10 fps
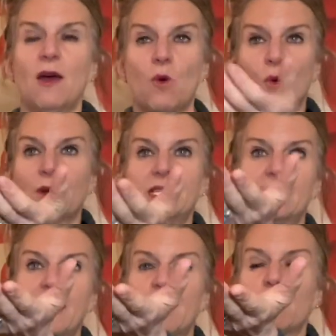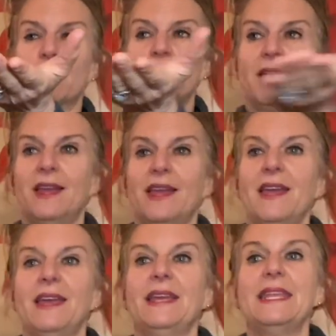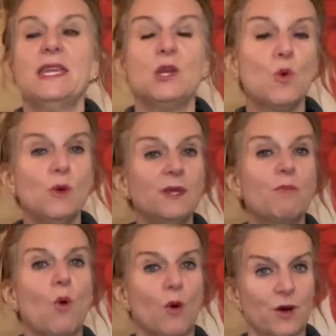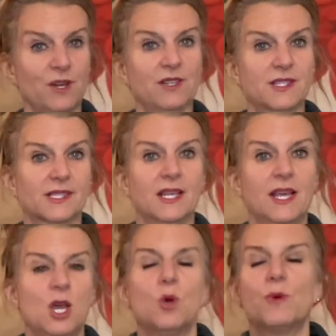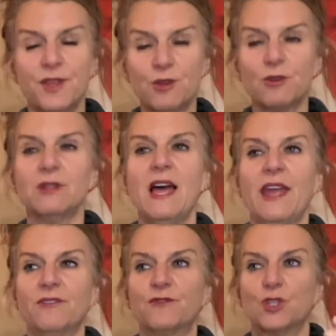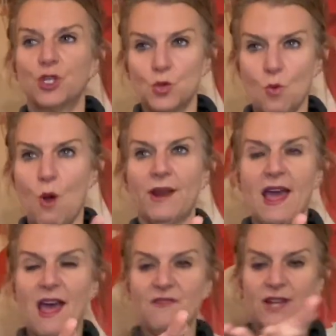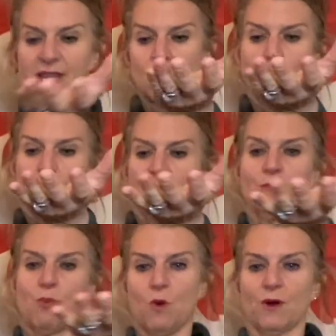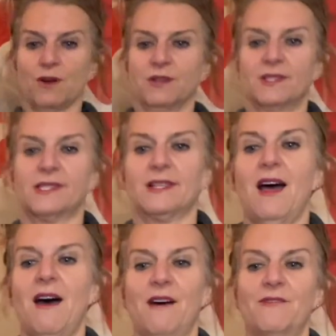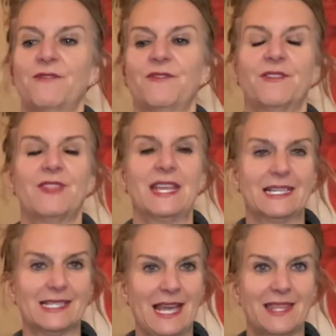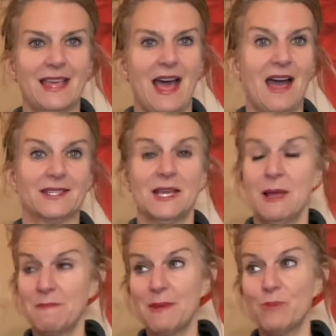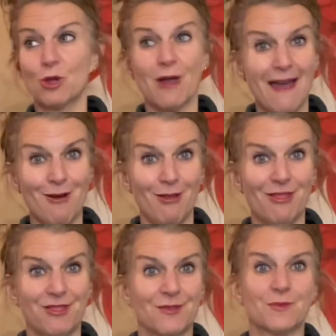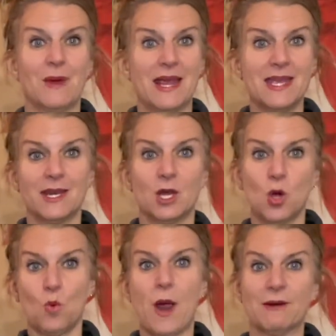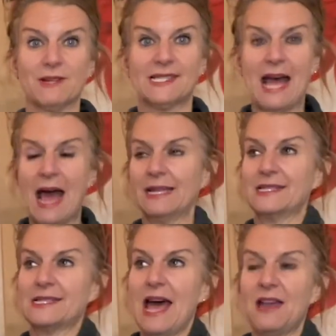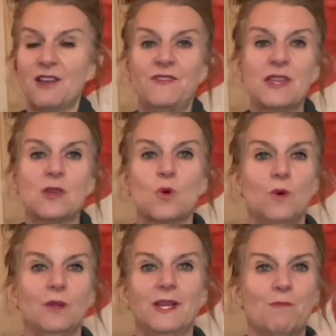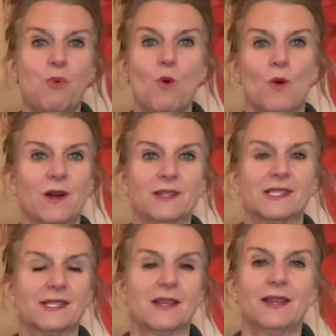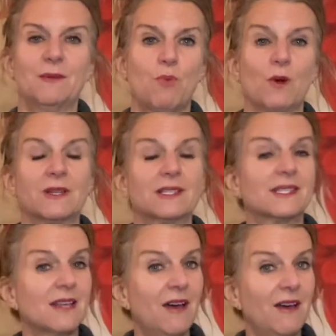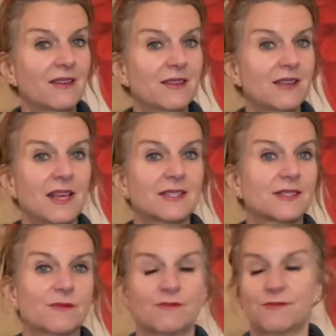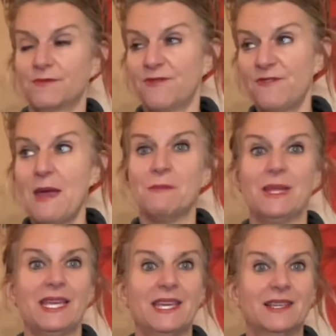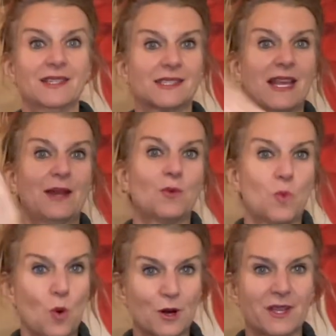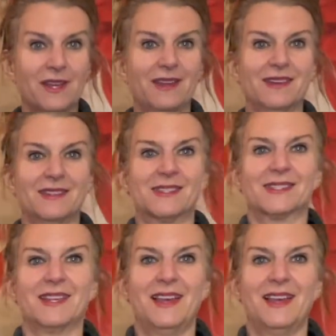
Or is there an equal importance within your life? Do you want to have an equal importance of things like that? Maybe your health, right? Where is that? Is that of equal importance as family is and work is?